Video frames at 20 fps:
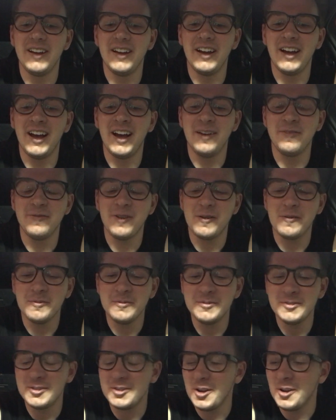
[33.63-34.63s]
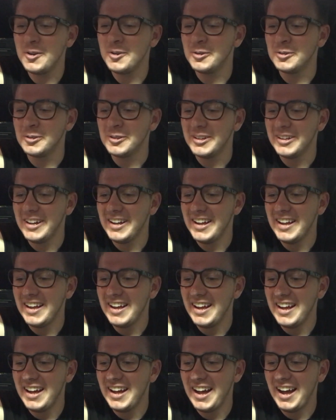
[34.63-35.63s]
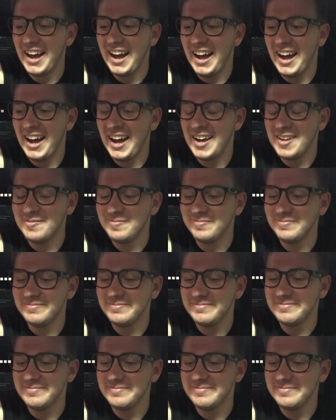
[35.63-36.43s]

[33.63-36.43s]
what was the show called? The